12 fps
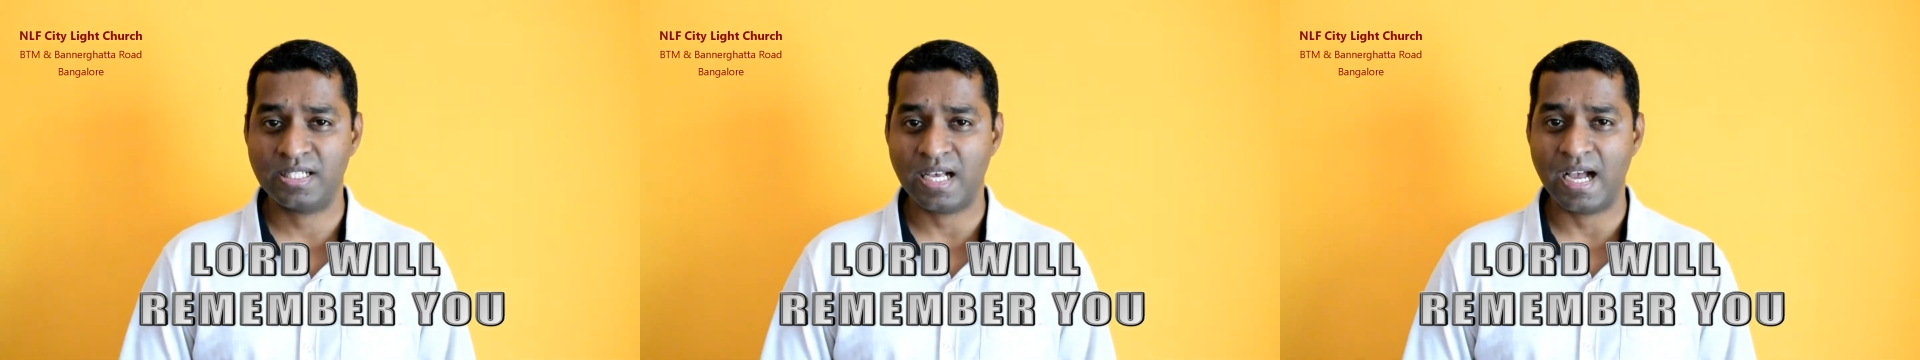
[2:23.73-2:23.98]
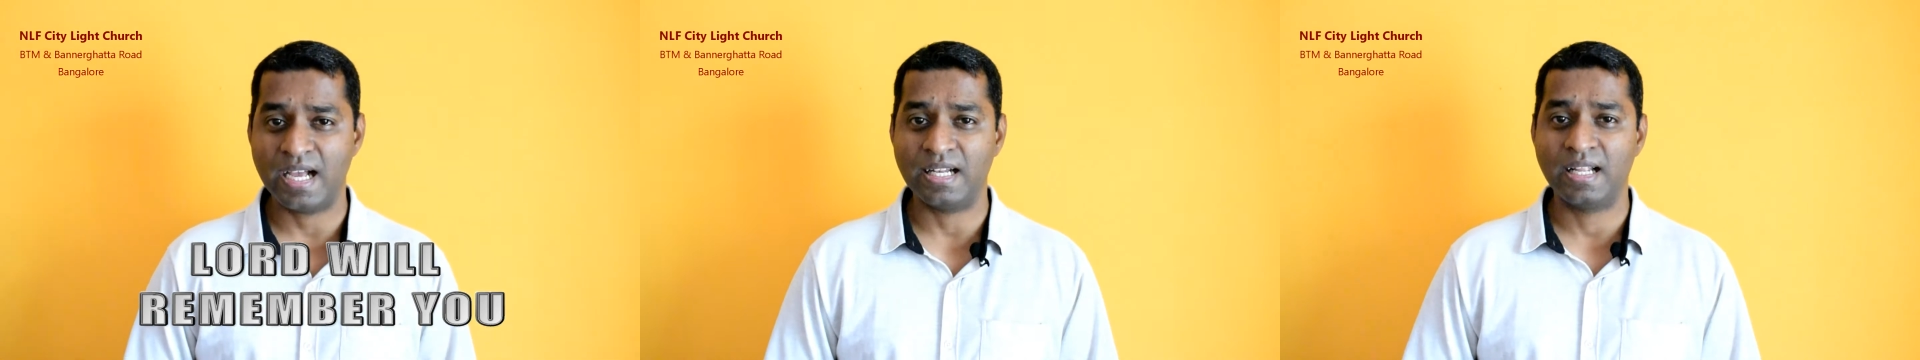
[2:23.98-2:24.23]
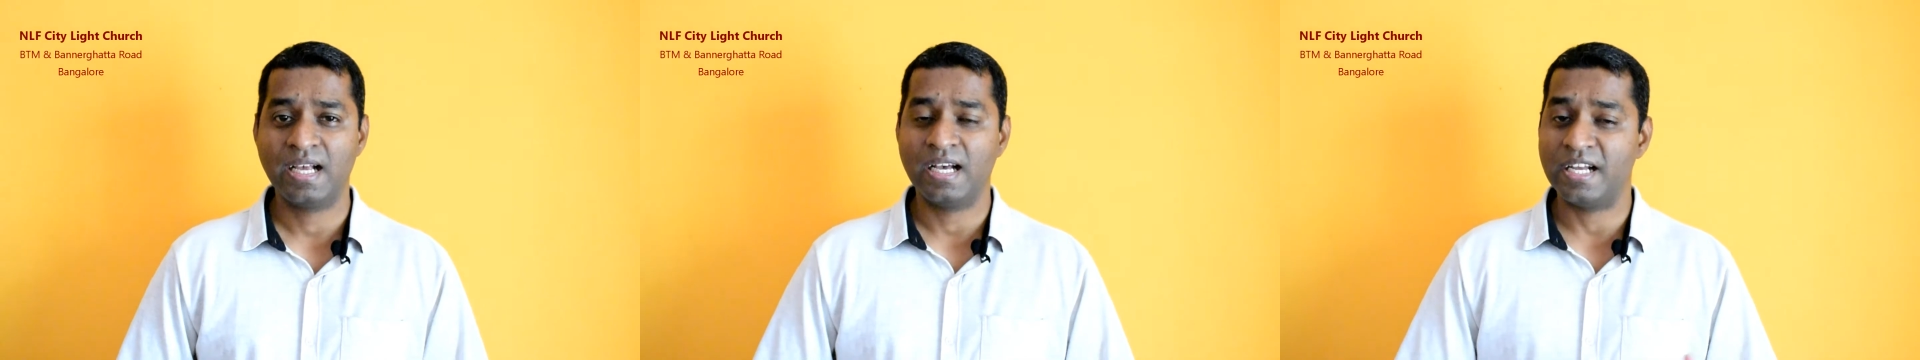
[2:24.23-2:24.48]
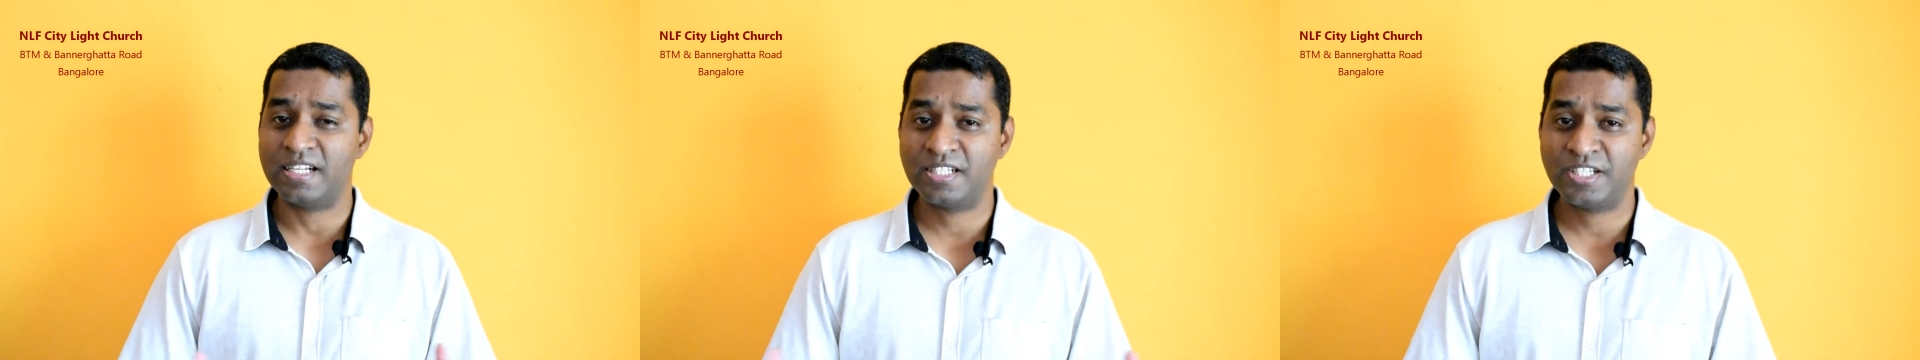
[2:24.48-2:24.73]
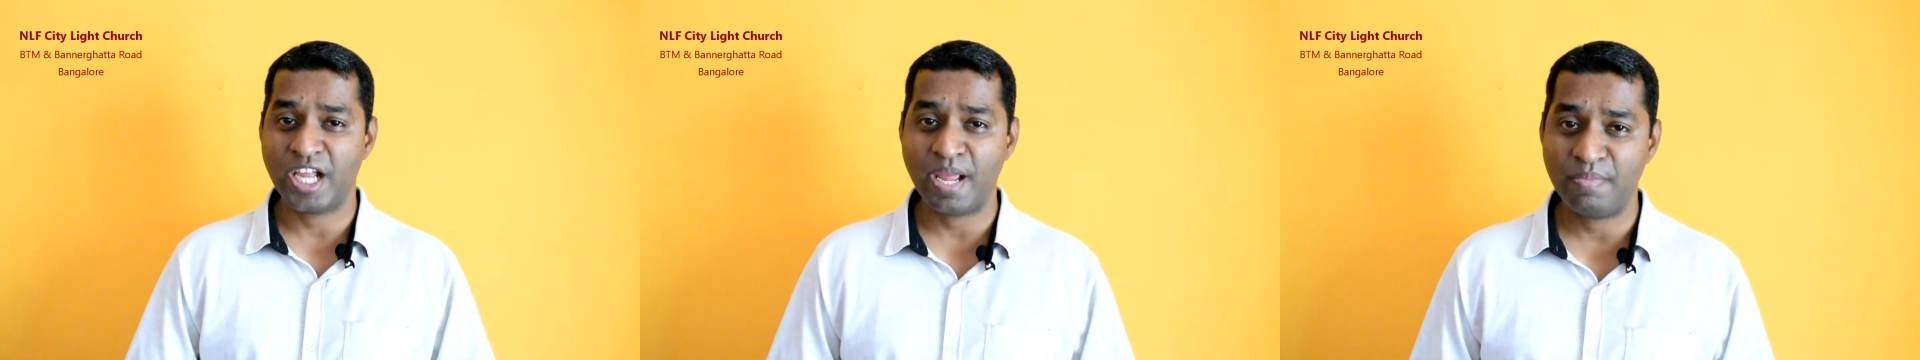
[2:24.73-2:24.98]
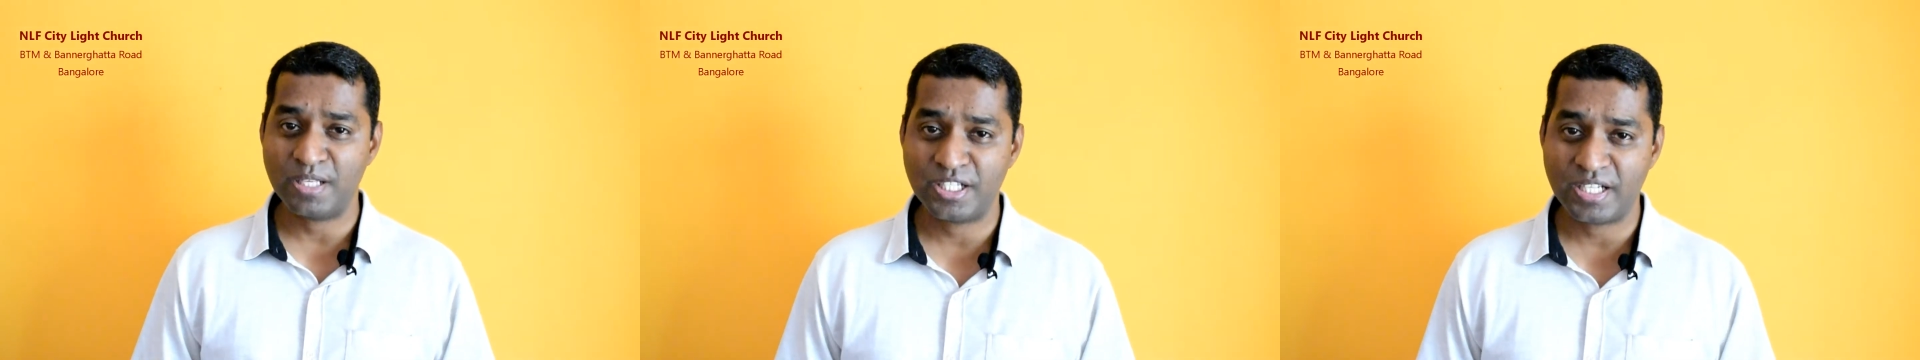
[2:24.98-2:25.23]
child. Like
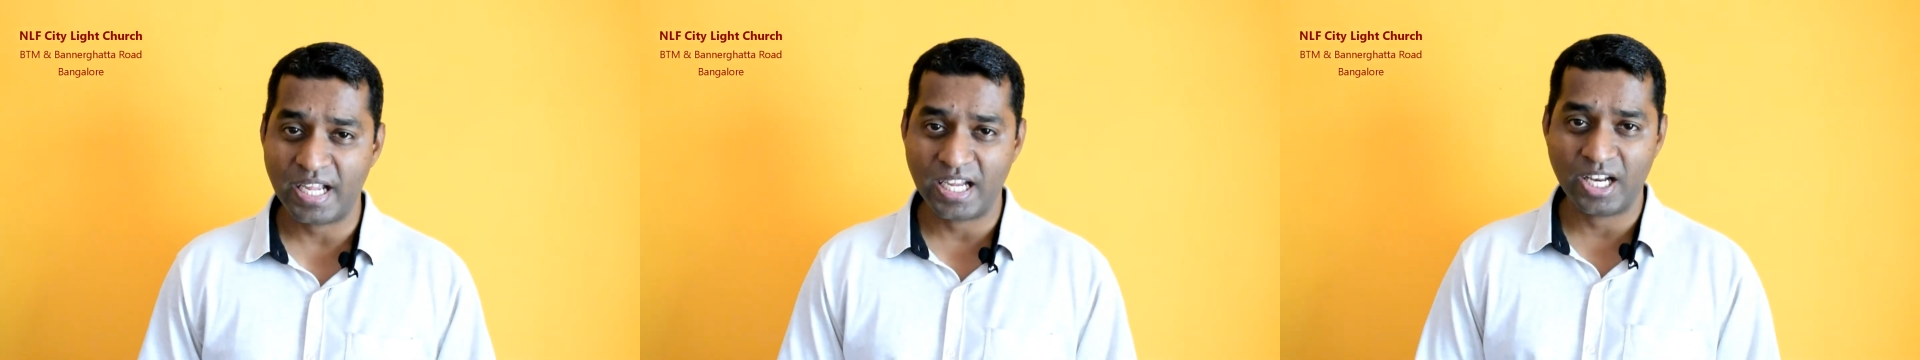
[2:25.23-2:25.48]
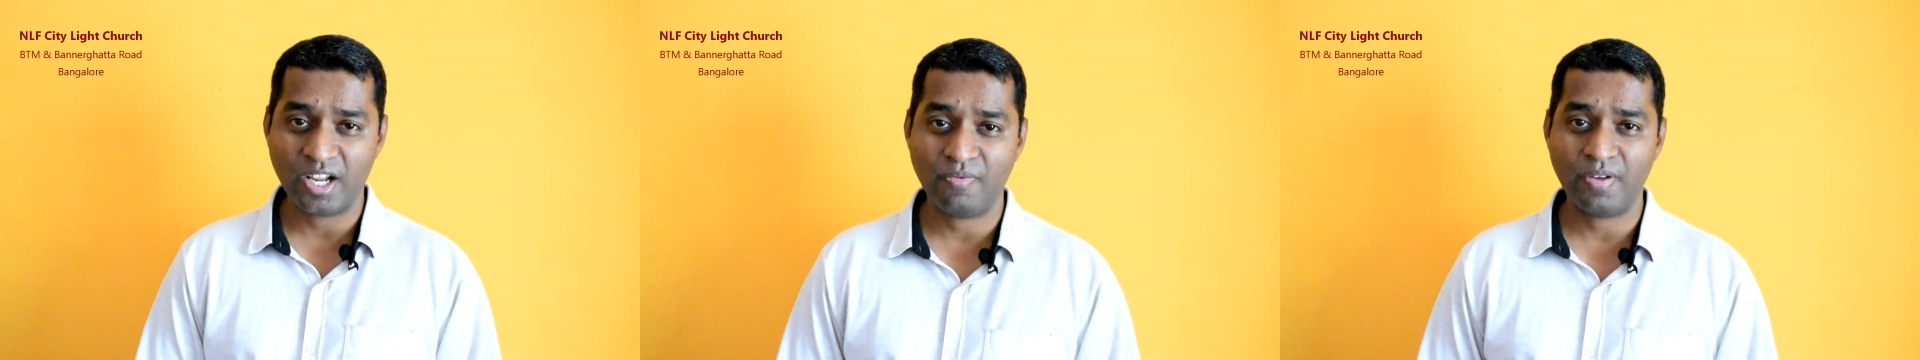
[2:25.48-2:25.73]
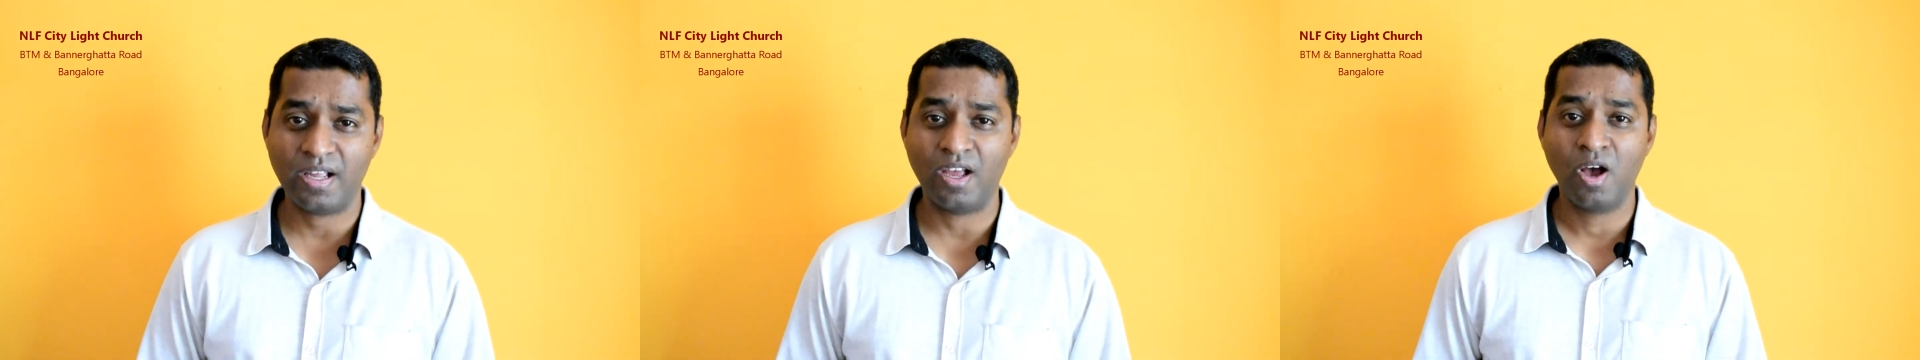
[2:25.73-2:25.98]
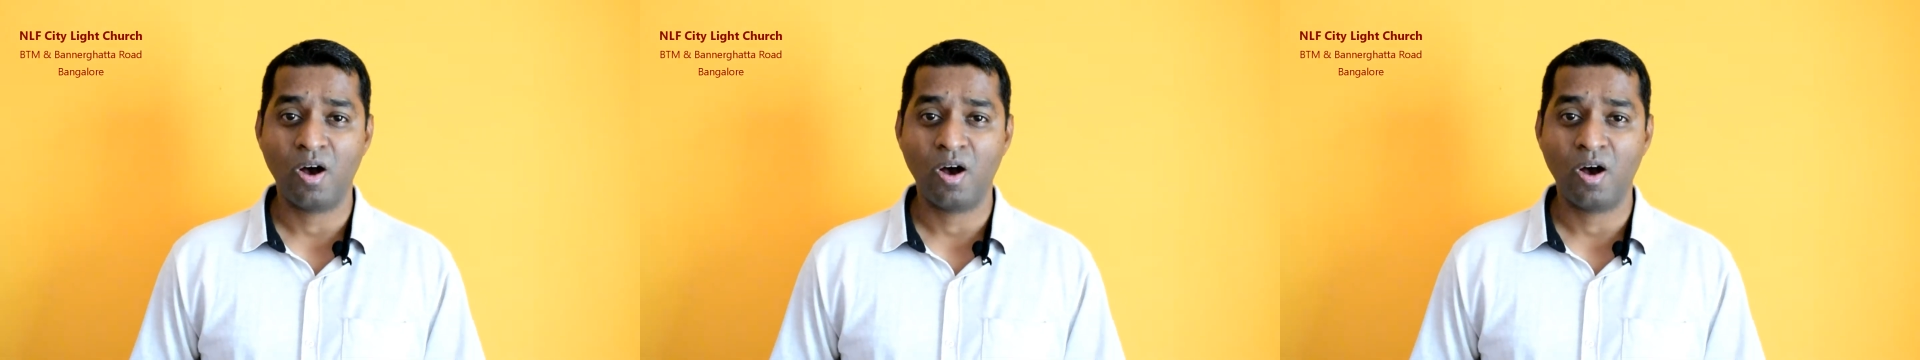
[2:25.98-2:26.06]
shame is taken away,